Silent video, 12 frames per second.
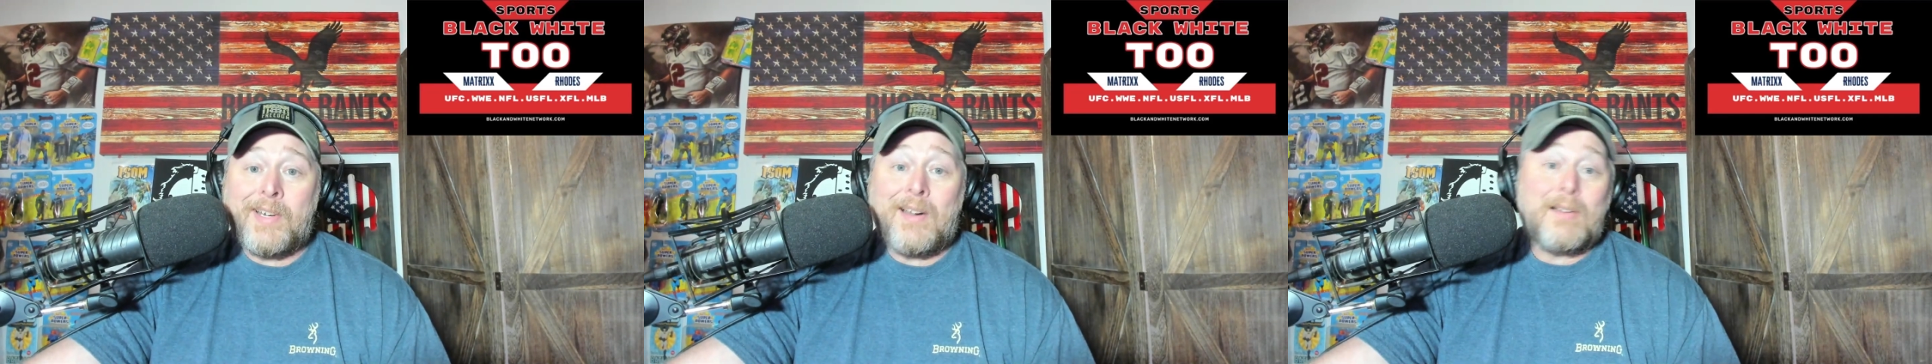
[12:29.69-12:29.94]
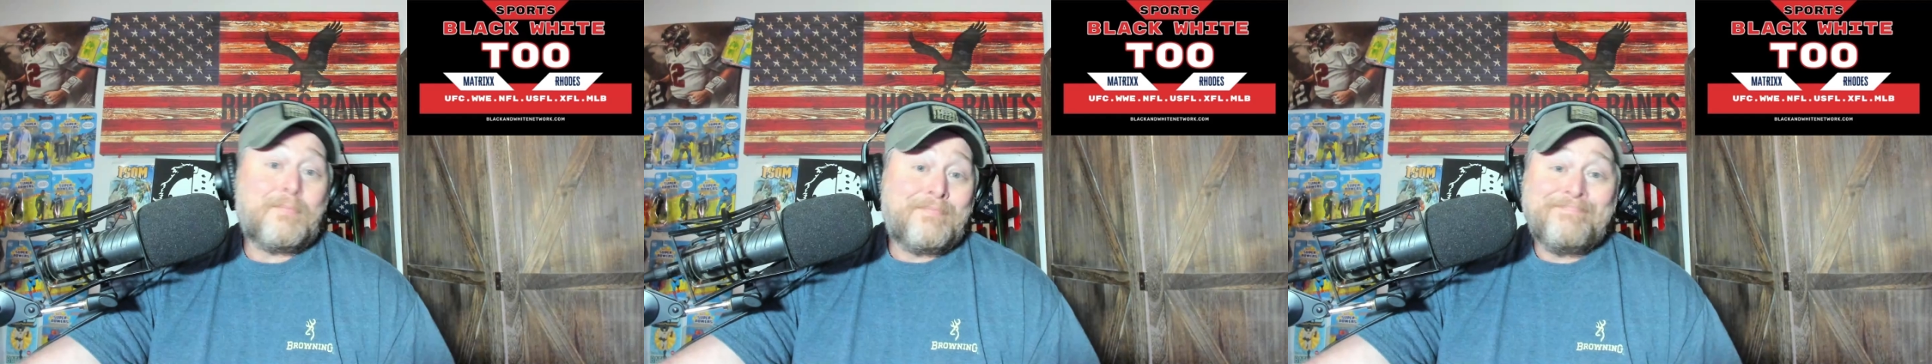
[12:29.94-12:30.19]

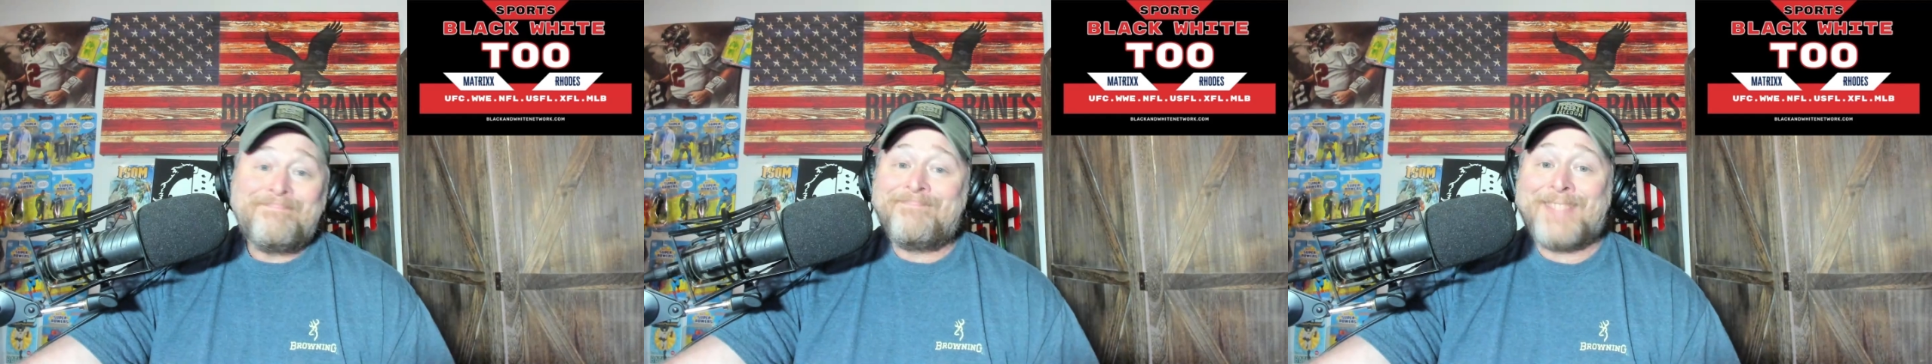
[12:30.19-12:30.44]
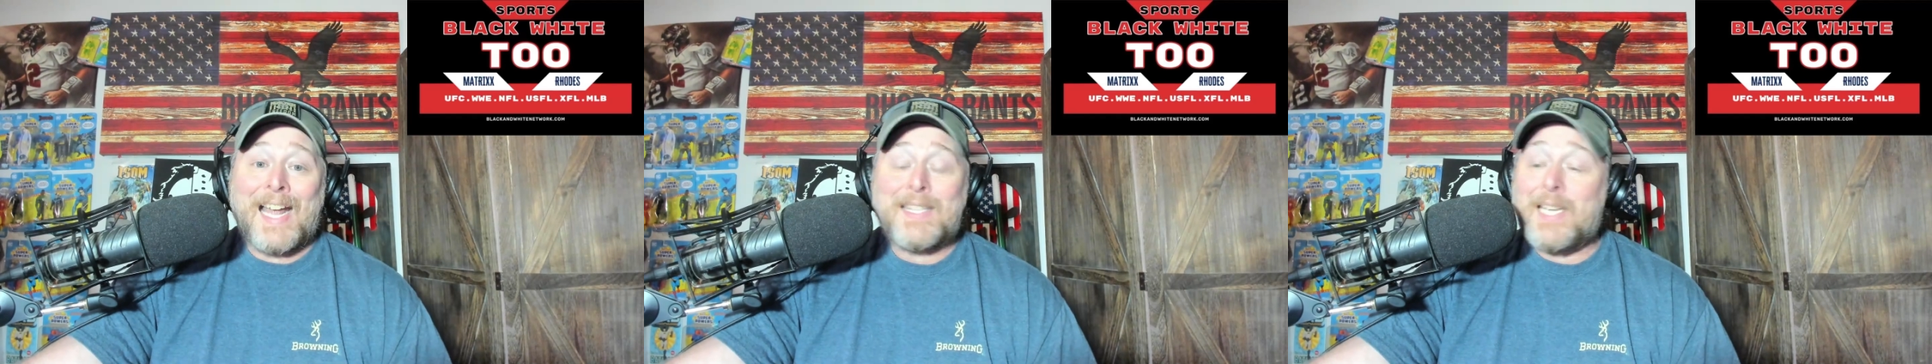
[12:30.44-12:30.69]
year,
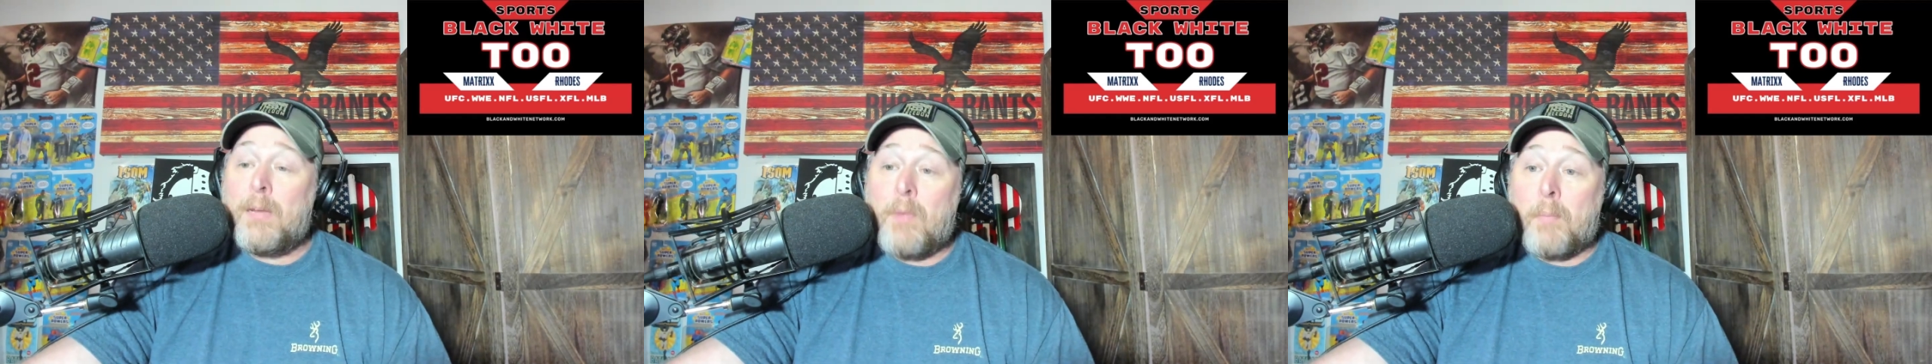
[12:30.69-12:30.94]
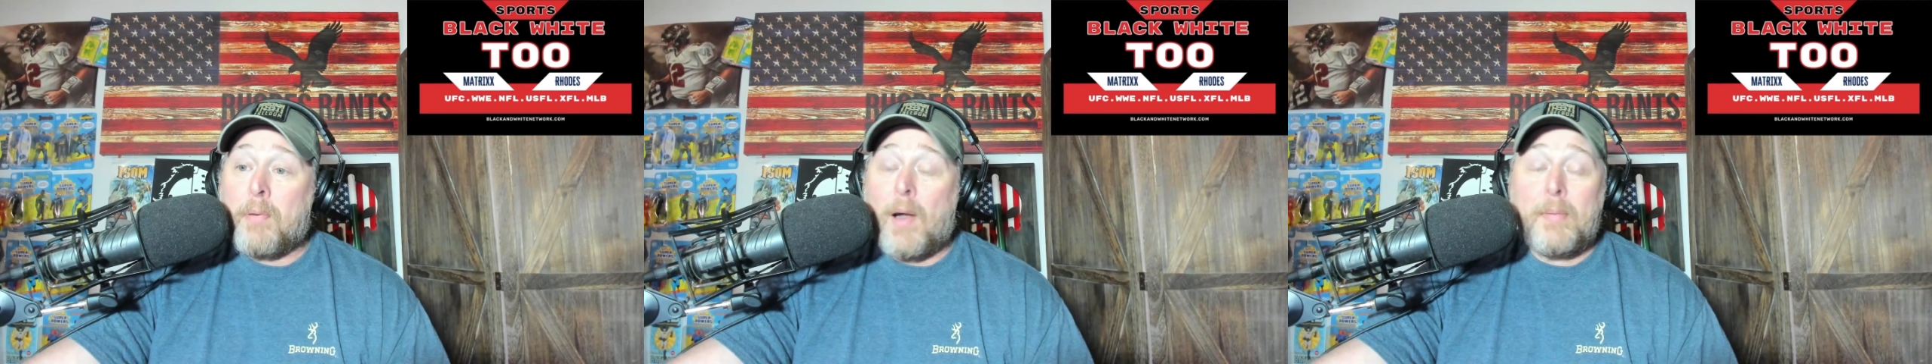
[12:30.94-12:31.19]
that team
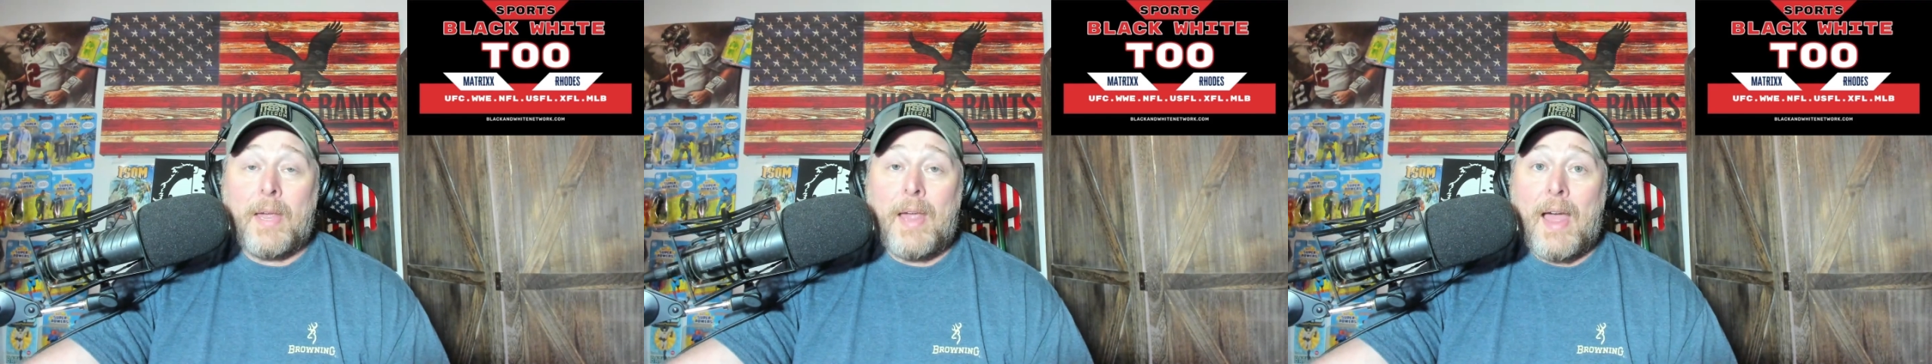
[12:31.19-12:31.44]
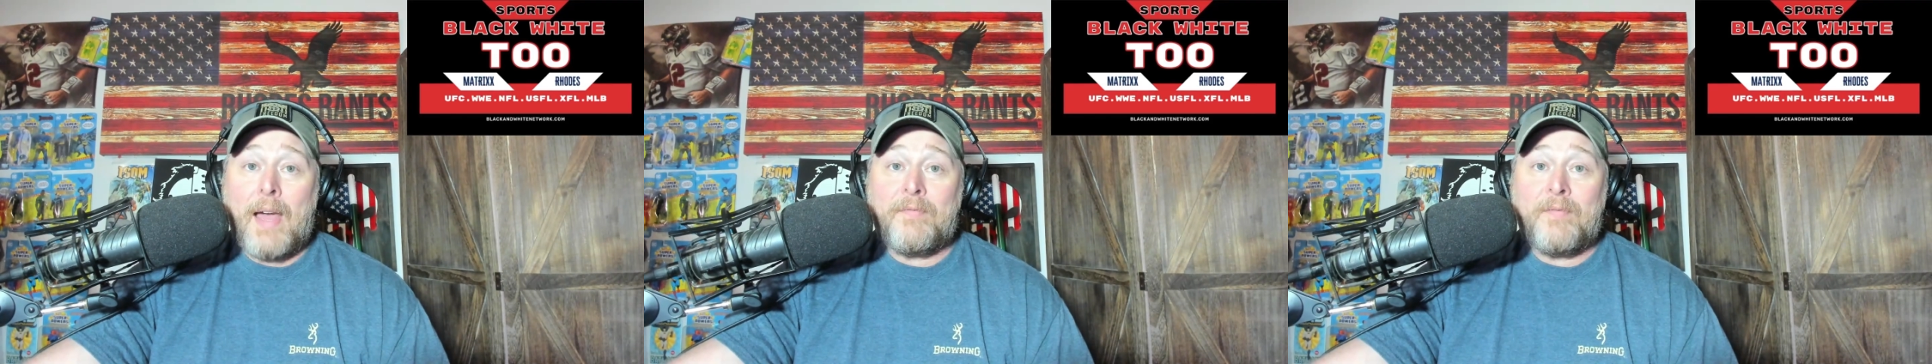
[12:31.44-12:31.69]
would probably
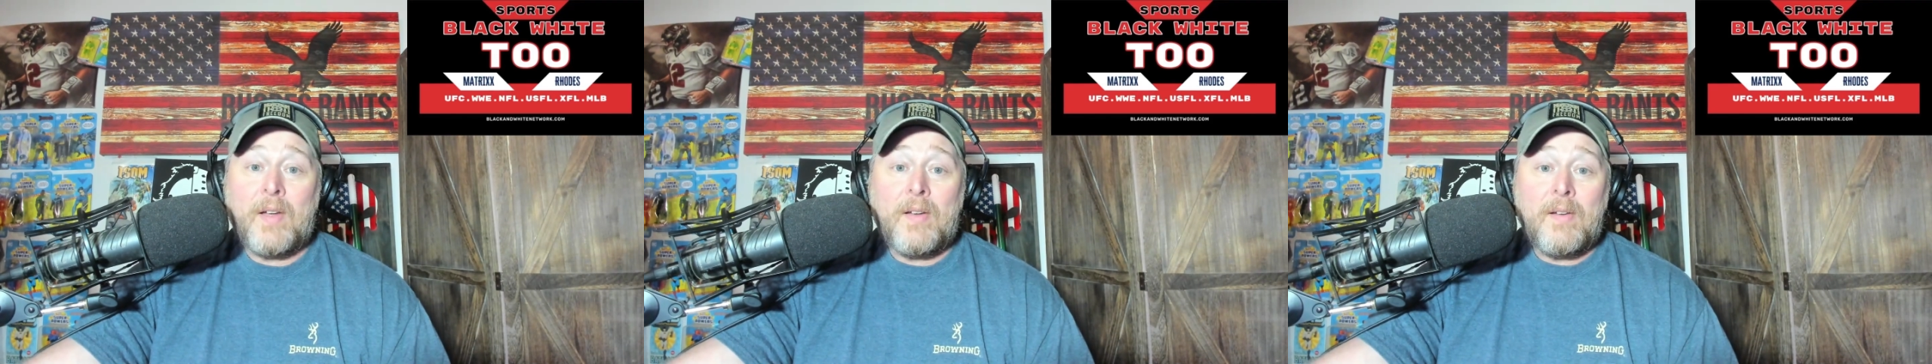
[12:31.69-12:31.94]
have